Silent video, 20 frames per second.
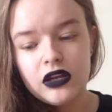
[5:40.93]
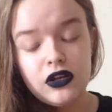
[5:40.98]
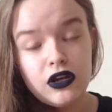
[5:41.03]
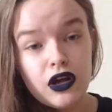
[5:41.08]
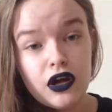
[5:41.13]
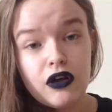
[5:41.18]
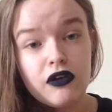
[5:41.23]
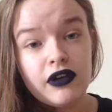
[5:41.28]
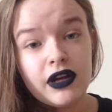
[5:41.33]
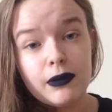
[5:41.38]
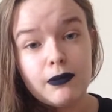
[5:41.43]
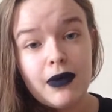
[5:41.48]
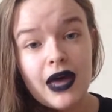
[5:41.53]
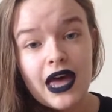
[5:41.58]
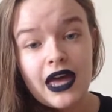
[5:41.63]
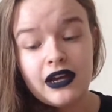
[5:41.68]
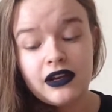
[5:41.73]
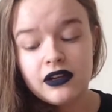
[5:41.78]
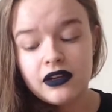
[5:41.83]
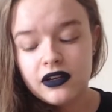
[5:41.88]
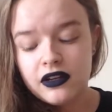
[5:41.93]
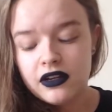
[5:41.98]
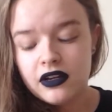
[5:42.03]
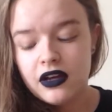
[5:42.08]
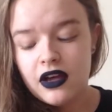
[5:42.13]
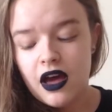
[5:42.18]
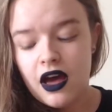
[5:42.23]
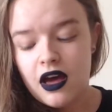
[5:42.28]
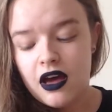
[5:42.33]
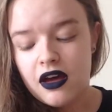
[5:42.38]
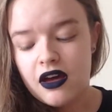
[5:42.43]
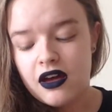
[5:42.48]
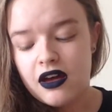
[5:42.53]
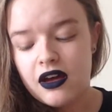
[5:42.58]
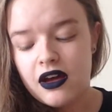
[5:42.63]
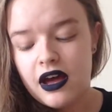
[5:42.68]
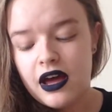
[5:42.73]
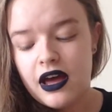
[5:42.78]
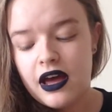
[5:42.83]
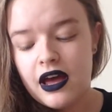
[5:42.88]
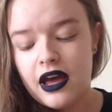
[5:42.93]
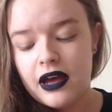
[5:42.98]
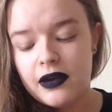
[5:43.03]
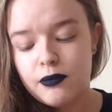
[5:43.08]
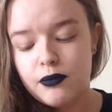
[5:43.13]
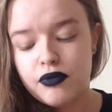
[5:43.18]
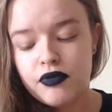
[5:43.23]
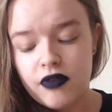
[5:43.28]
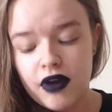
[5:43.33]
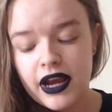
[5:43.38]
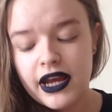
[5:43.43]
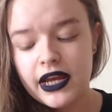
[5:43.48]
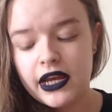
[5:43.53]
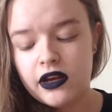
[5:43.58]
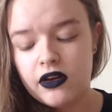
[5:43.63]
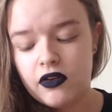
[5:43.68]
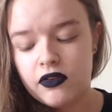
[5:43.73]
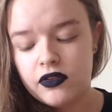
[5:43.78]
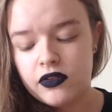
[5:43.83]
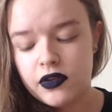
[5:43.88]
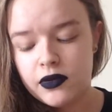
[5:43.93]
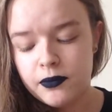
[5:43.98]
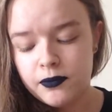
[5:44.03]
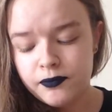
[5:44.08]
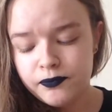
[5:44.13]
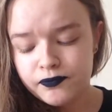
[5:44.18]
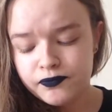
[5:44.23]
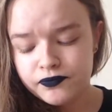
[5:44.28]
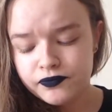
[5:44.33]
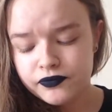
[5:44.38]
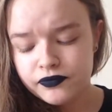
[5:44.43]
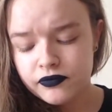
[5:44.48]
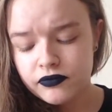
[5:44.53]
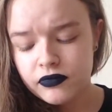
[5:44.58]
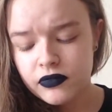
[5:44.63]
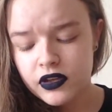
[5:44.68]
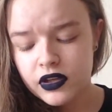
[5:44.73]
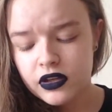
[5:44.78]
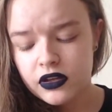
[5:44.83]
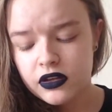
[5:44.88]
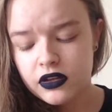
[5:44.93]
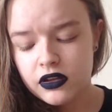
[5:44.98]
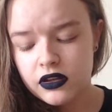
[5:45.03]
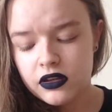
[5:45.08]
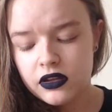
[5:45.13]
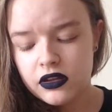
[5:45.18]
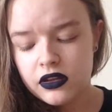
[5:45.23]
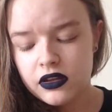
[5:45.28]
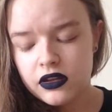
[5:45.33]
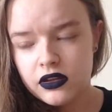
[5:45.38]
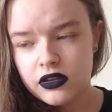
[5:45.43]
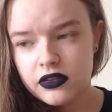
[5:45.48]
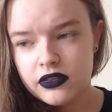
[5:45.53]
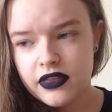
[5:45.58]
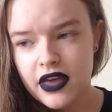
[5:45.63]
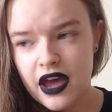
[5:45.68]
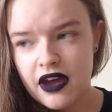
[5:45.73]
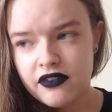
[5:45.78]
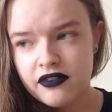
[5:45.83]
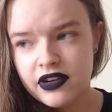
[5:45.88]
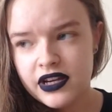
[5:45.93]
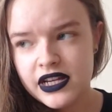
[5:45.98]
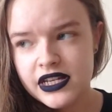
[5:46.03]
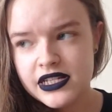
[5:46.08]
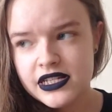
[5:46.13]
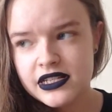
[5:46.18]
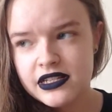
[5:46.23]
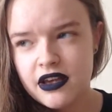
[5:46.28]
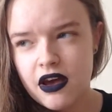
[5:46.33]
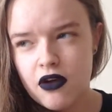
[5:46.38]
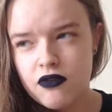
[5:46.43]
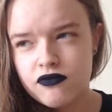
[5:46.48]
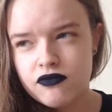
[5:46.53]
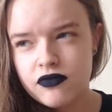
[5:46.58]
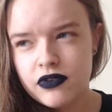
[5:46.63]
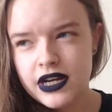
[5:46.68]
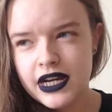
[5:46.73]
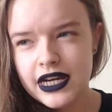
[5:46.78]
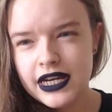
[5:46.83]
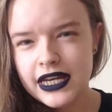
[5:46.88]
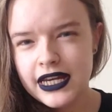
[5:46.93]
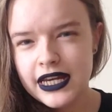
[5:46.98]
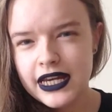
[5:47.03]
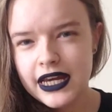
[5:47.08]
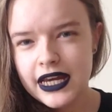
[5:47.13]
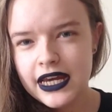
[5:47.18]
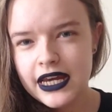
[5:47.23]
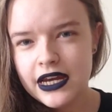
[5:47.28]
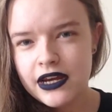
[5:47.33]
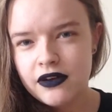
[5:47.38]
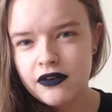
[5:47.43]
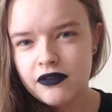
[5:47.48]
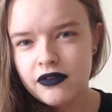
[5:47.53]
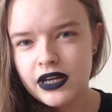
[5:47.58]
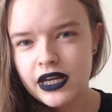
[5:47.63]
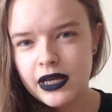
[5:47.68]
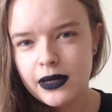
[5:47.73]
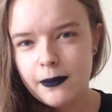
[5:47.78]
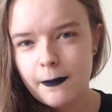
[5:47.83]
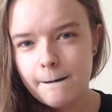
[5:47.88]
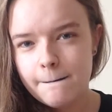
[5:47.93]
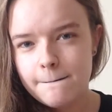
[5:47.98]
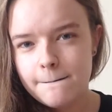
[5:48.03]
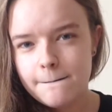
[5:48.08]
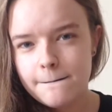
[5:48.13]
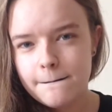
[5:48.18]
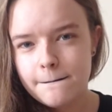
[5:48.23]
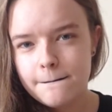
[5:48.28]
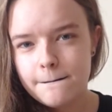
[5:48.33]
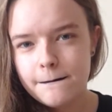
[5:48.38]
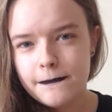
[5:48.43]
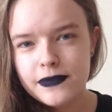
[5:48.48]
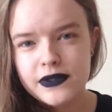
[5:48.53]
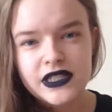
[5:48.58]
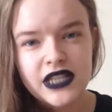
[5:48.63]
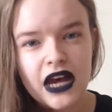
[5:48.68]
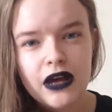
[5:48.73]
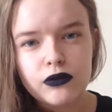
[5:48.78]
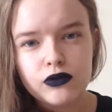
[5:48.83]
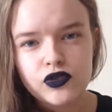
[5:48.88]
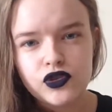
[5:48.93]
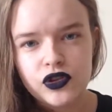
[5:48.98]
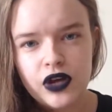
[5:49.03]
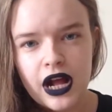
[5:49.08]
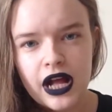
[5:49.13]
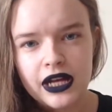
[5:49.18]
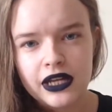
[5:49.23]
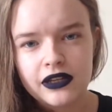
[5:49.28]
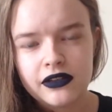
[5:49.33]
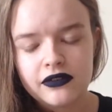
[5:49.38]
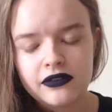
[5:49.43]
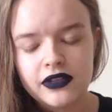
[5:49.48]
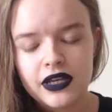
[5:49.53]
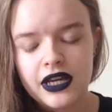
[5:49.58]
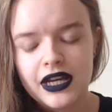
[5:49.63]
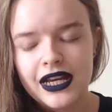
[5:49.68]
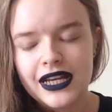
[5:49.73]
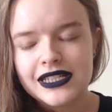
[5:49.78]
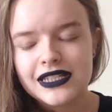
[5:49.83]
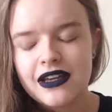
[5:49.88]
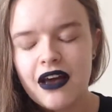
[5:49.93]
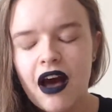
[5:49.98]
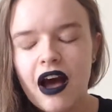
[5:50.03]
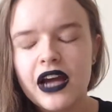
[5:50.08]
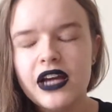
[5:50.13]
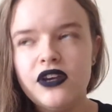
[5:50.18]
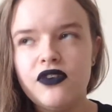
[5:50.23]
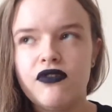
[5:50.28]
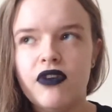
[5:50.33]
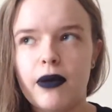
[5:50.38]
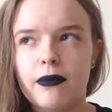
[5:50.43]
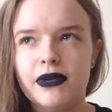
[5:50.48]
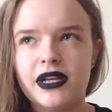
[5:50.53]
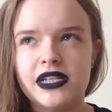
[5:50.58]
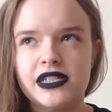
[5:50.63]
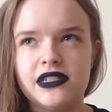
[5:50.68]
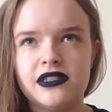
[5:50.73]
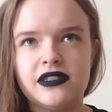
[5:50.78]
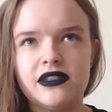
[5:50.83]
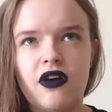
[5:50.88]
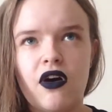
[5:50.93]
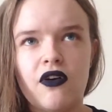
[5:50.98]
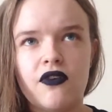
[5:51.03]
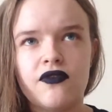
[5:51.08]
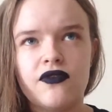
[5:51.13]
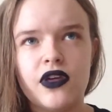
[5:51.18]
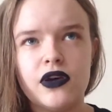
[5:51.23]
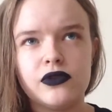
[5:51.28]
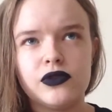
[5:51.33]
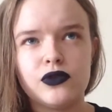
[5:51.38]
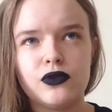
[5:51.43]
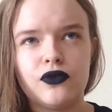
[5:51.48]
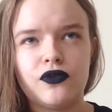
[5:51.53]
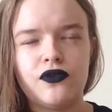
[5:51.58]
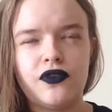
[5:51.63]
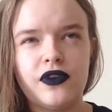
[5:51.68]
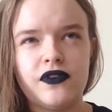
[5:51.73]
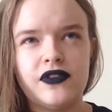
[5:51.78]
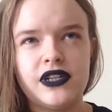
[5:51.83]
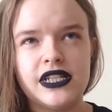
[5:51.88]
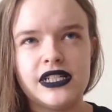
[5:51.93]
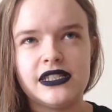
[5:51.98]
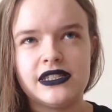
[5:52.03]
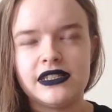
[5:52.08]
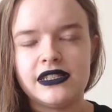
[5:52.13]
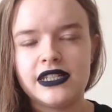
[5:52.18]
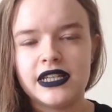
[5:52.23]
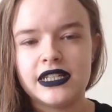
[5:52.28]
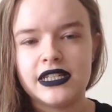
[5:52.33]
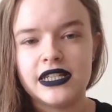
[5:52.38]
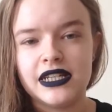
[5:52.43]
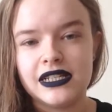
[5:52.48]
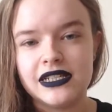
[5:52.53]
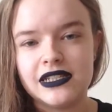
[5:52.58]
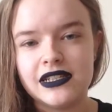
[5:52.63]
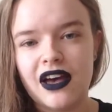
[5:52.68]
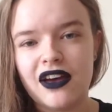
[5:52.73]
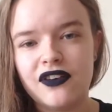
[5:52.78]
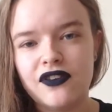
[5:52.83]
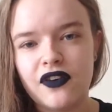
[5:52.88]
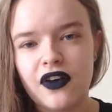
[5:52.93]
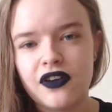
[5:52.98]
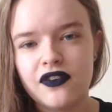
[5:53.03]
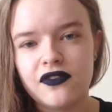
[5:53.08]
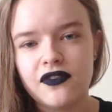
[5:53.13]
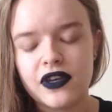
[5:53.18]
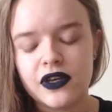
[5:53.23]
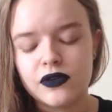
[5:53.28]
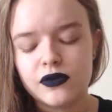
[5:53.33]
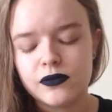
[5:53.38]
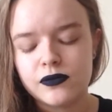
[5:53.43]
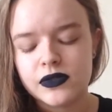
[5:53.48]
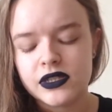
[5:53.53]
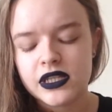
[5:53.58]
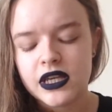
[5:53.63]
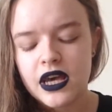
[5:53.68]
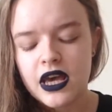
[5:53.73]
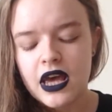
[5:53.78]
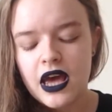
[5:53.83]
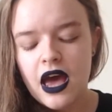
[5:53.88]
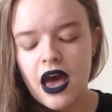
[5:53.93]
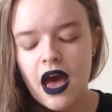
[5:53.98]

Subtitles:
luring men and preying on them, there is a really eerie soundtrack that is kind of reminiscent of those sort of 50s and 60s sci-fi films.